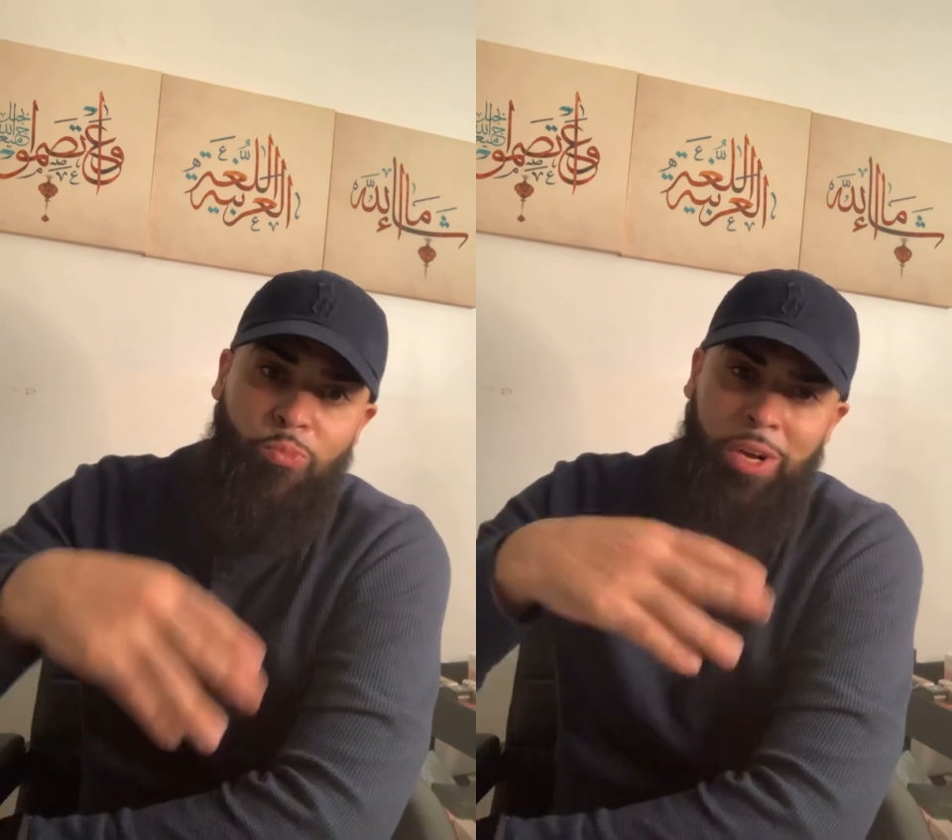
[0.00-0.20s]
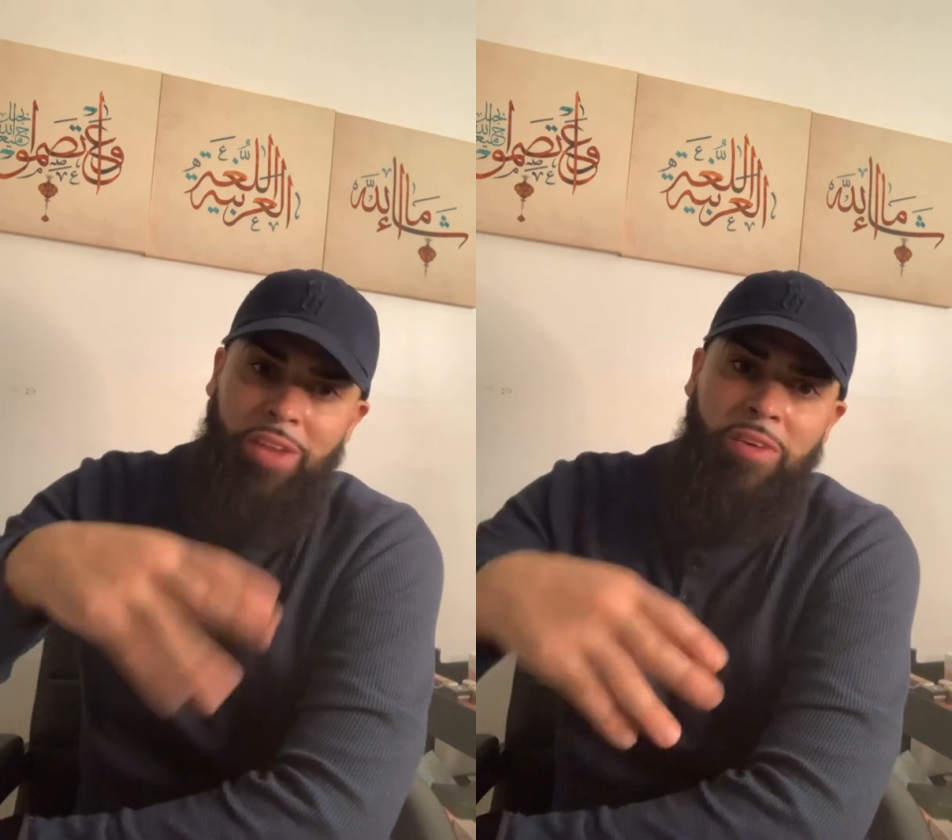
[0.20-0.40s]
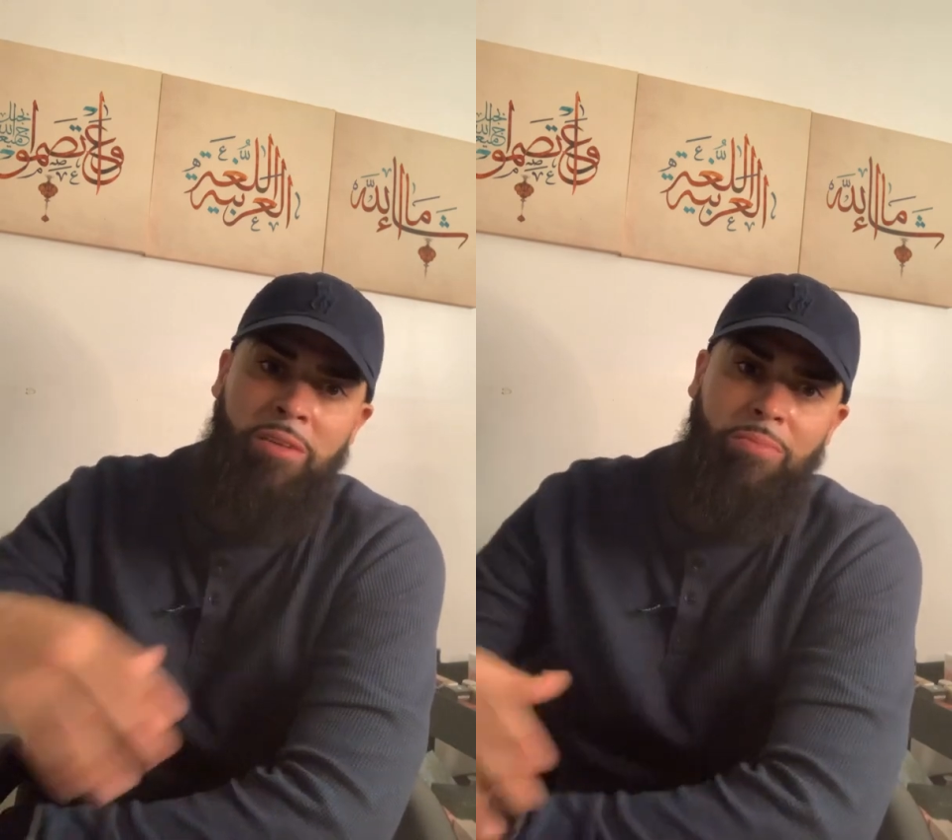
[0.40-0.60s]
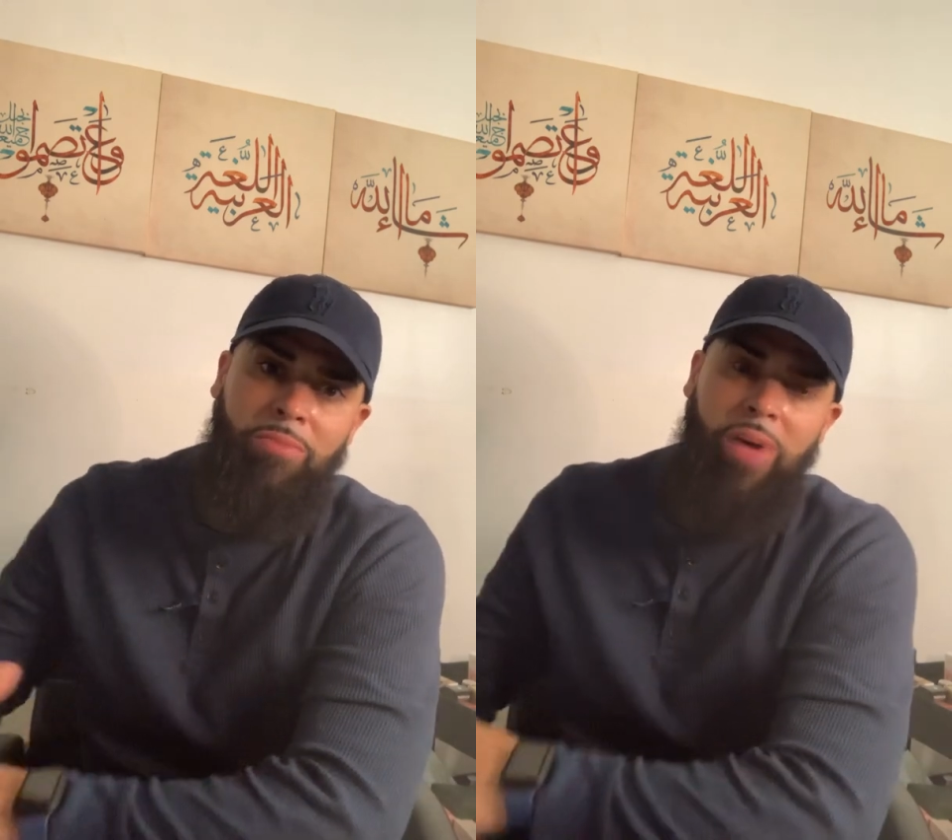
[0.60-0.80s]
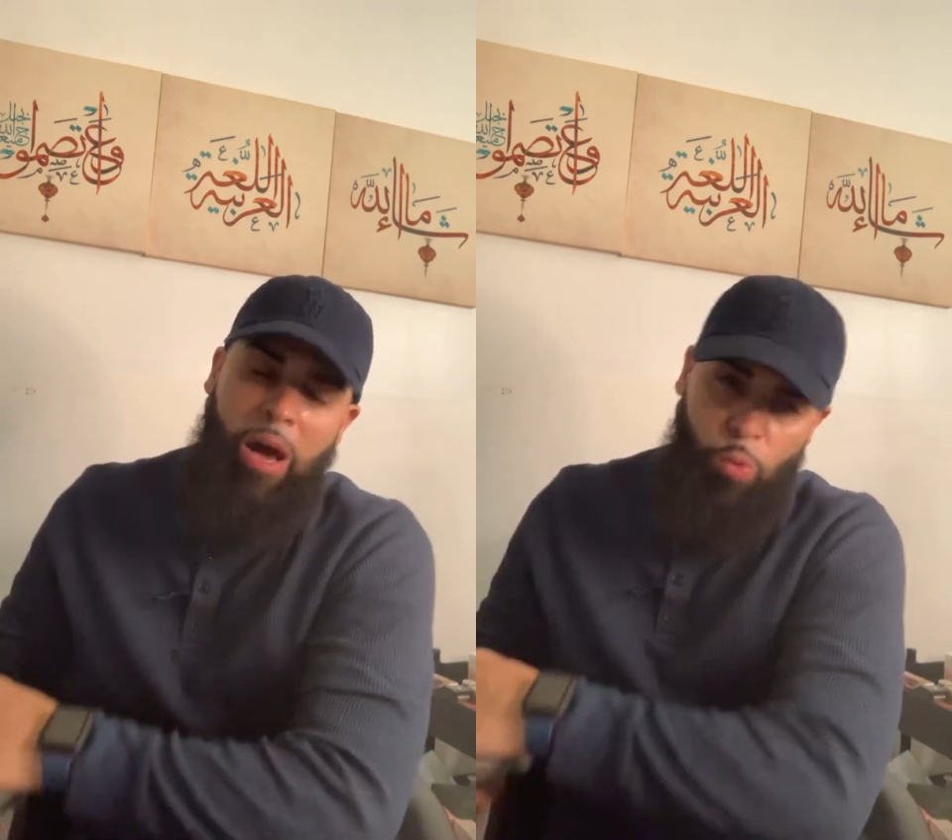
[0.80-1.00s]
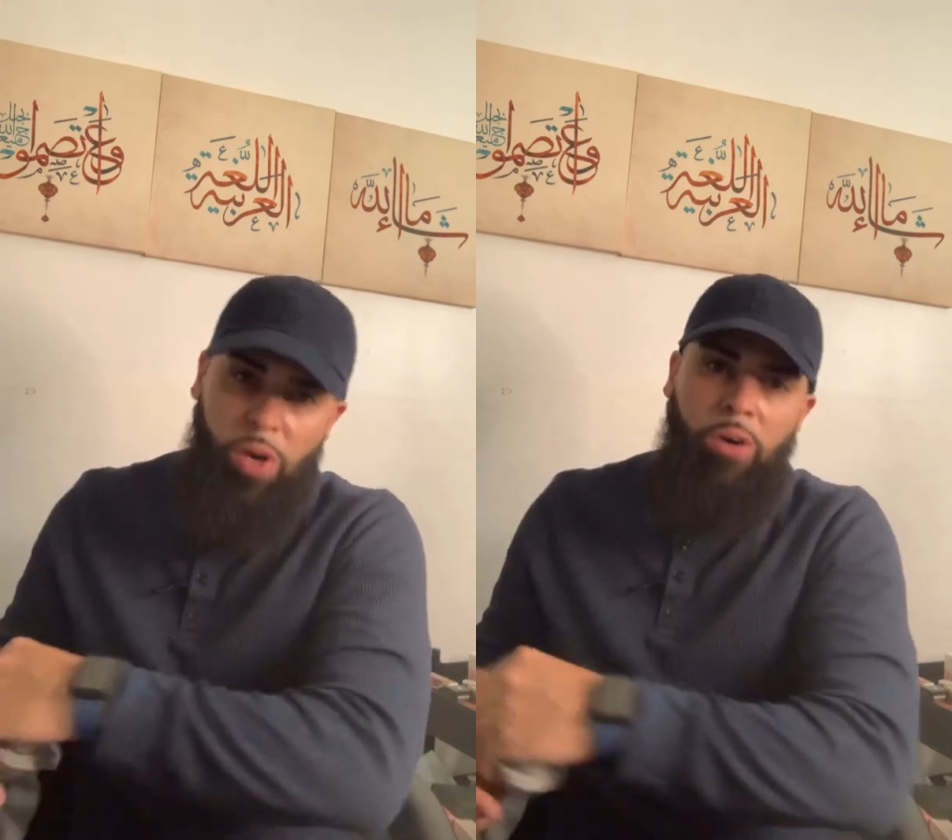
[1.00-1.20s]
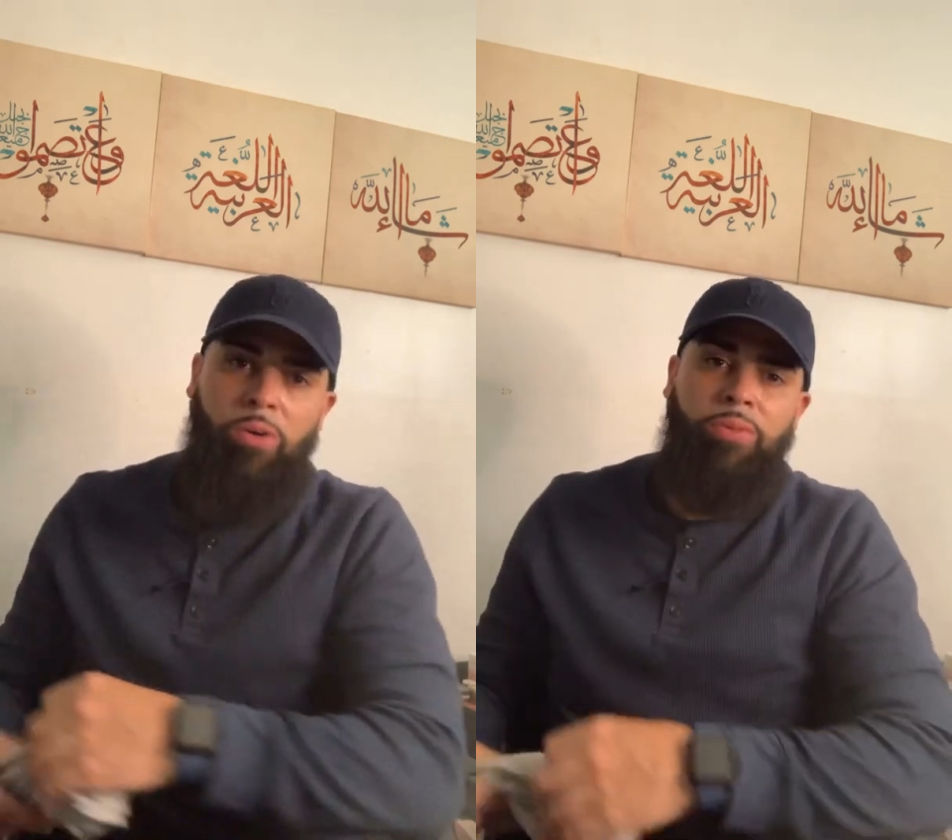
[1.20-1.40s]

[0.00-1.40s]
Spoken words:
one of them, I will.